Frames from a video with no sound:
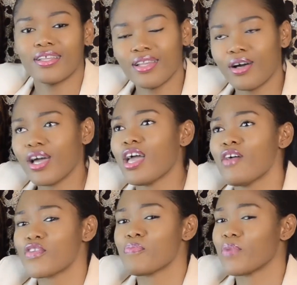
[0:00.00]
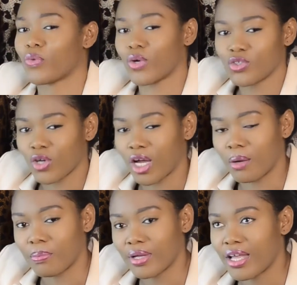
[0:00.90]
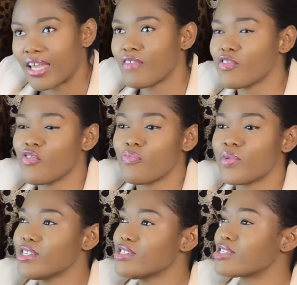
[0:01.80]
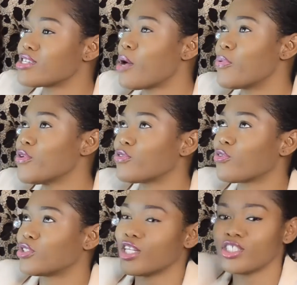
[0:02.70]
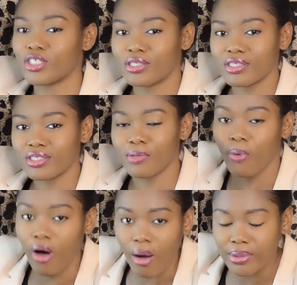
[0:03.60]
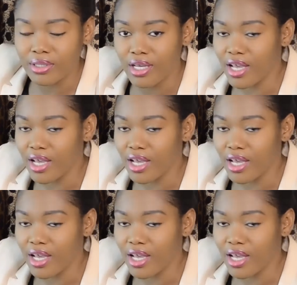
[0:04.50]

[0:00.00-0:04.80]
now, every man wants to help, even if it means helping you to change the bulbs,